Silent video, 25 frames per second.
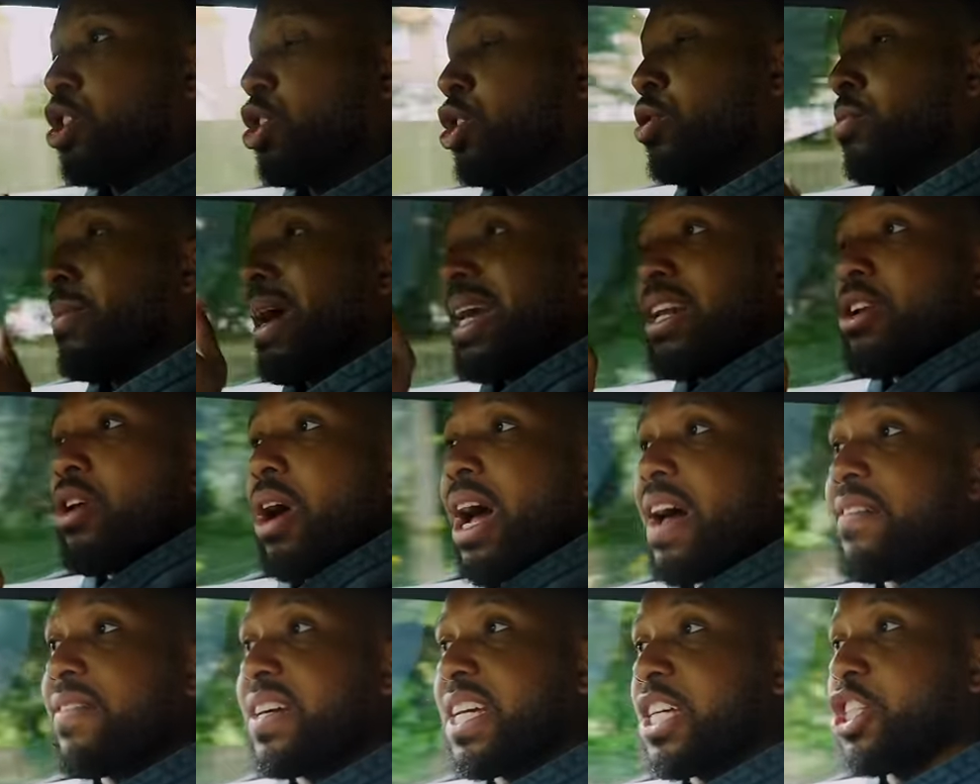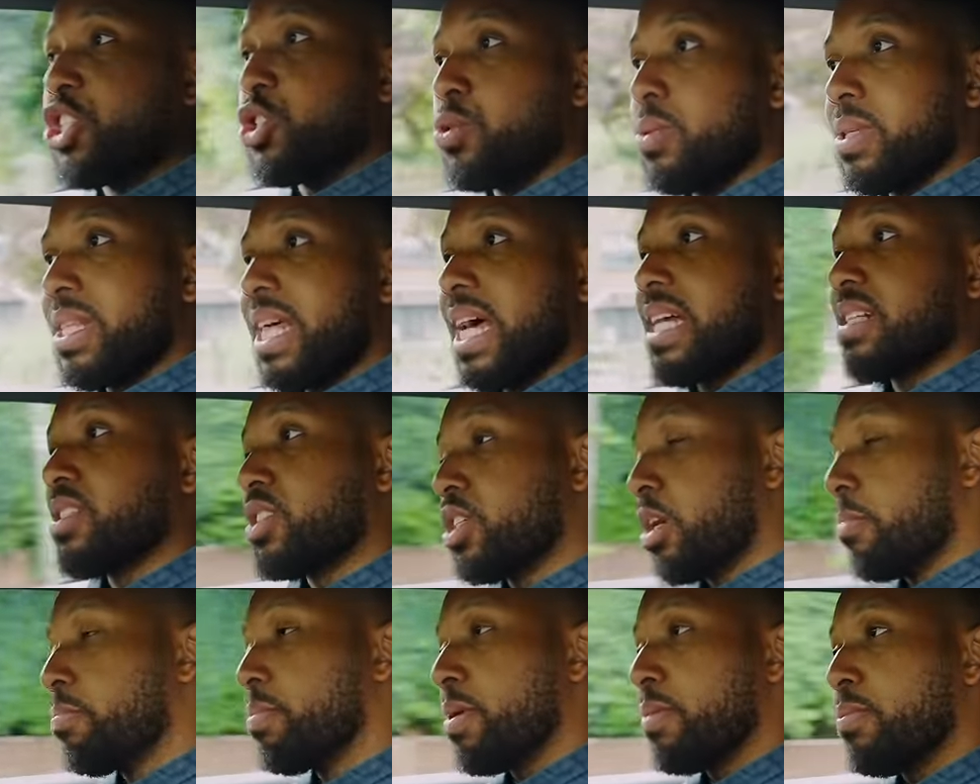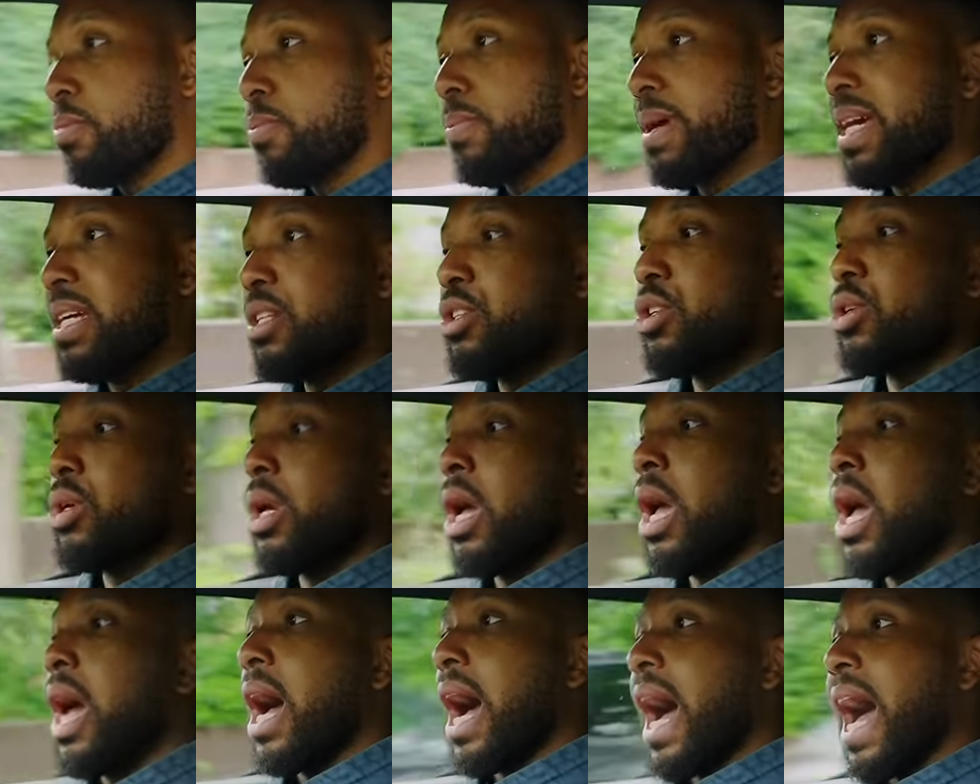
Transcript: you may not have an issue with that. Some people may do.